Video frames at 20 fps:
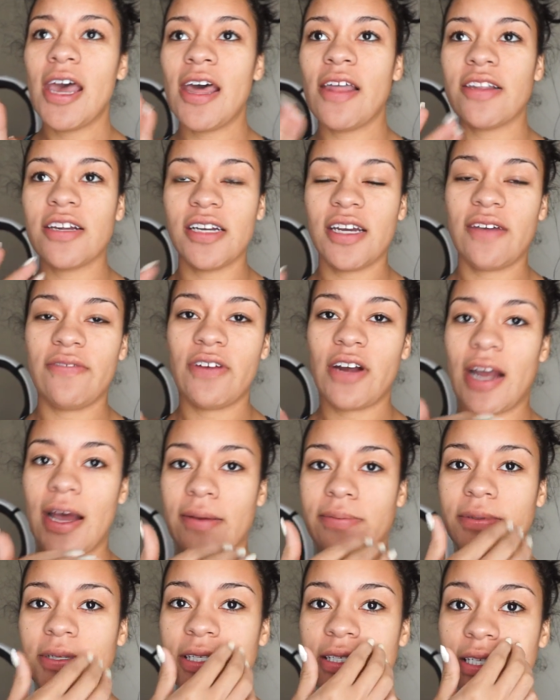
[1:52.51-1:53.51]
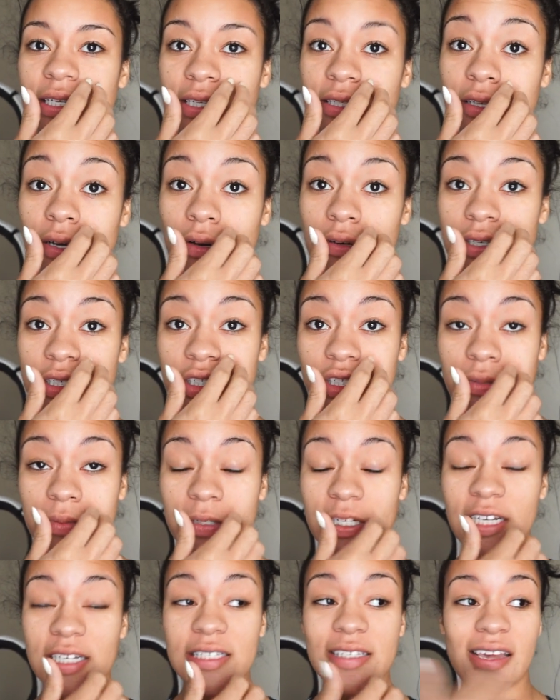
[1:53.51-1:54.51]
and it never happens, and it's always just
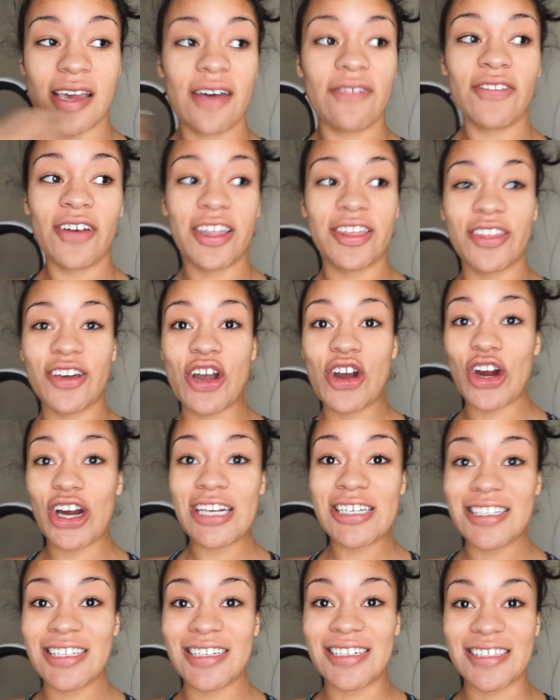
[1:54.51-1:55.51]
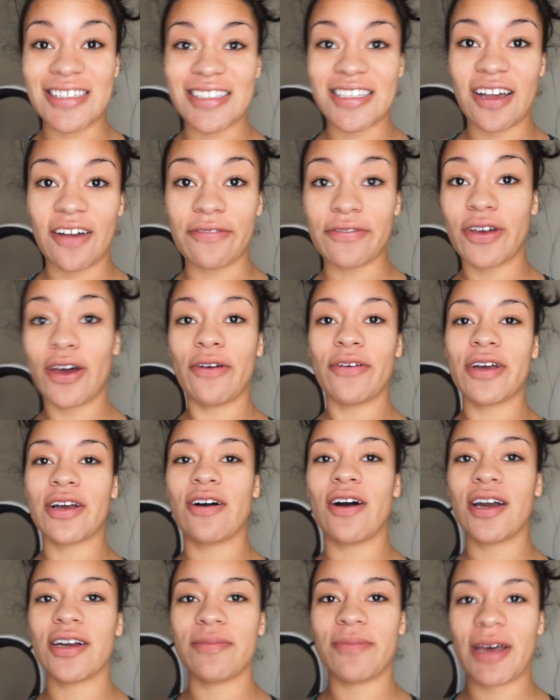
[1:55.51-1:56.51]
because I have like the craziest stuff going
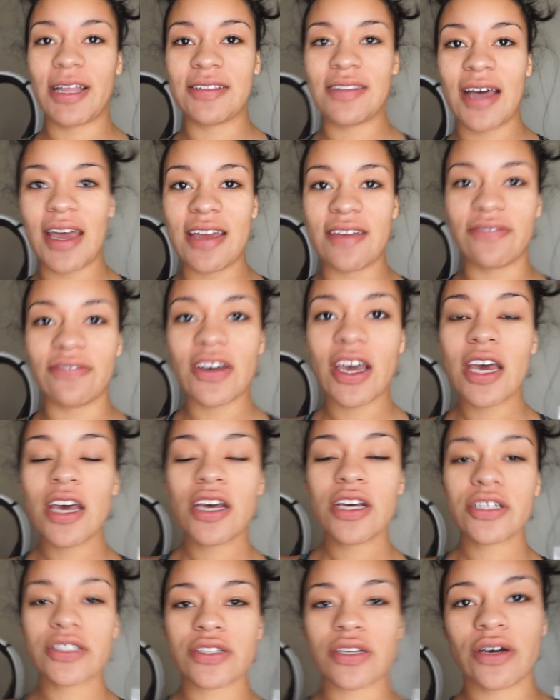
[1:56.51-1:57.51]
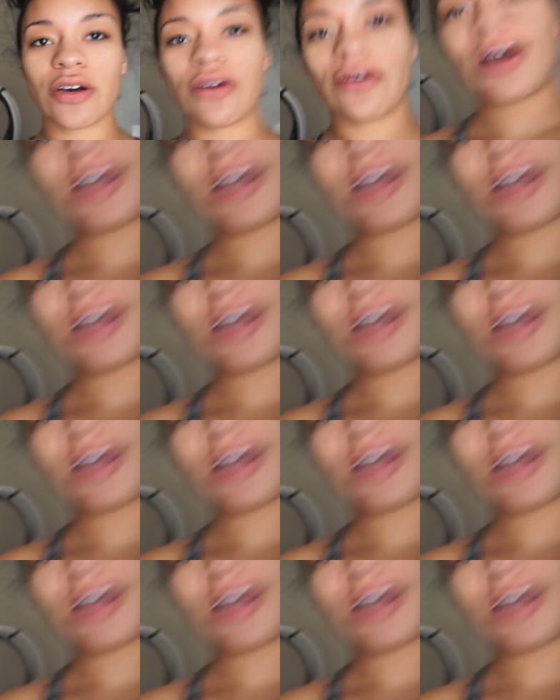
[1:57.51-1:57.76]
on in my life. So